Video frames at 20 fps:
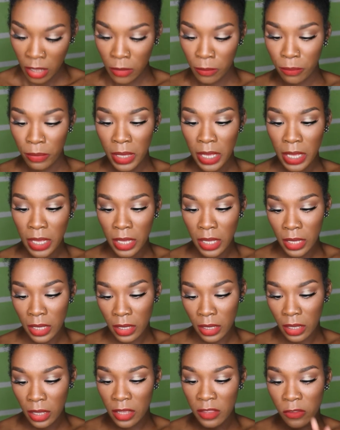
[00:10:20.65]

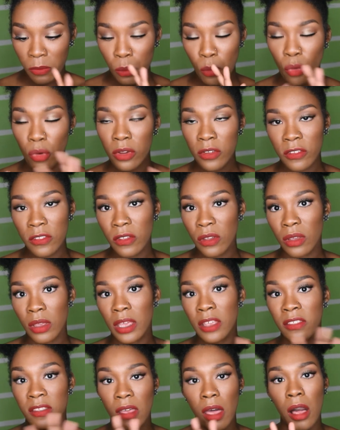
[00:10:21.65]
pink. It's more so,
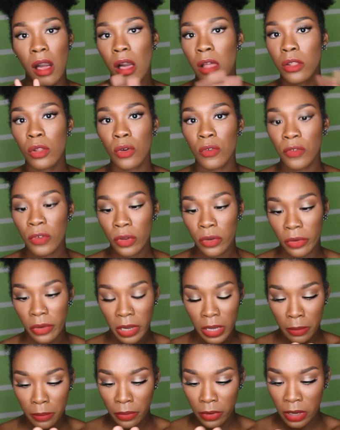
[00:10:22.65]
it's all over
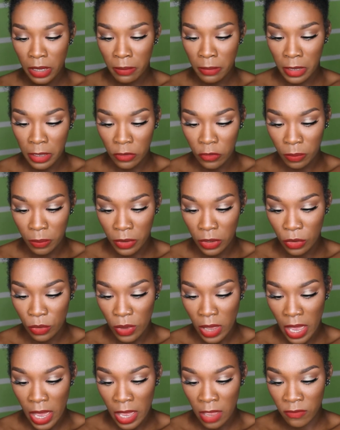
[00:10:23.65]
green pretty much, but you
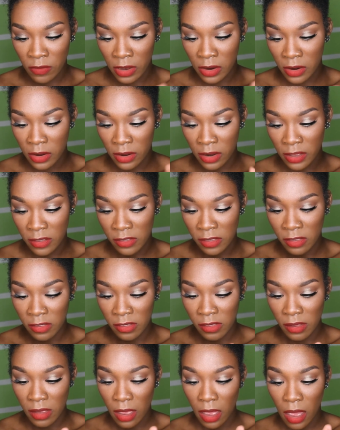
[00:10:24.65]
have
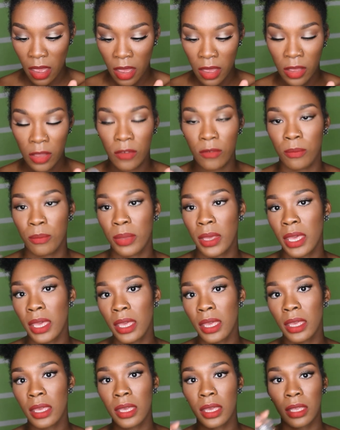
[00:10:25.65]
iridescence of
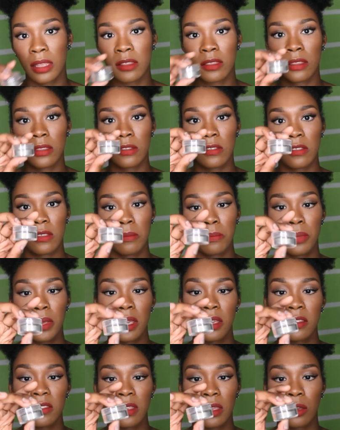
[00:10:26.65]
pink and
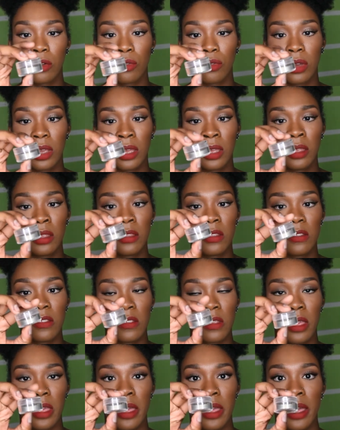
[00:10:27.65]
pinks and greens,
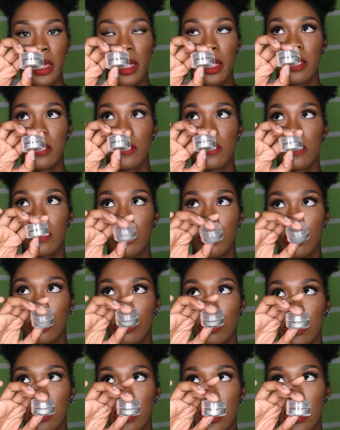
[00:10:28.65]
and
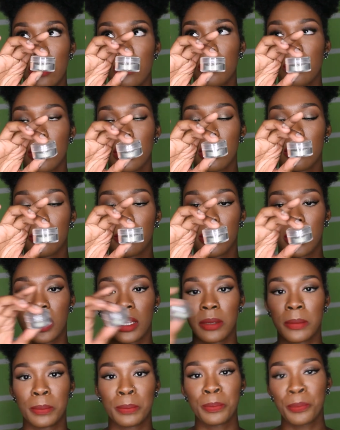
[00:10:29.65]
so it's really
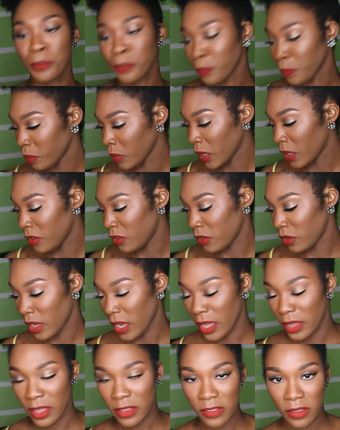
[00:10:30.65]
pretty. So
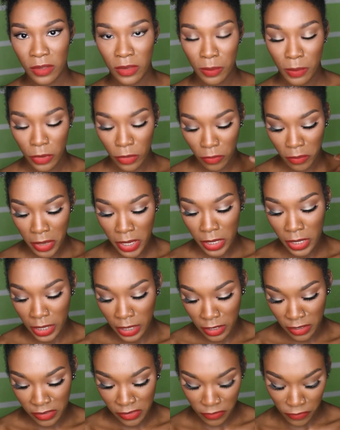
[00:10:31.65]
yeah, that's on the middle of my
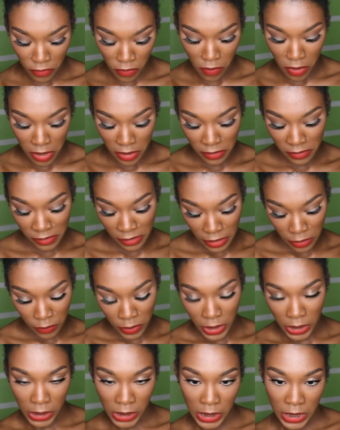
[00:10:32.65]
lids if you want to see what
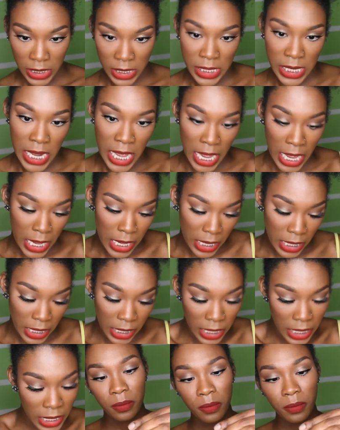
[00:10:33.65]
it looks like.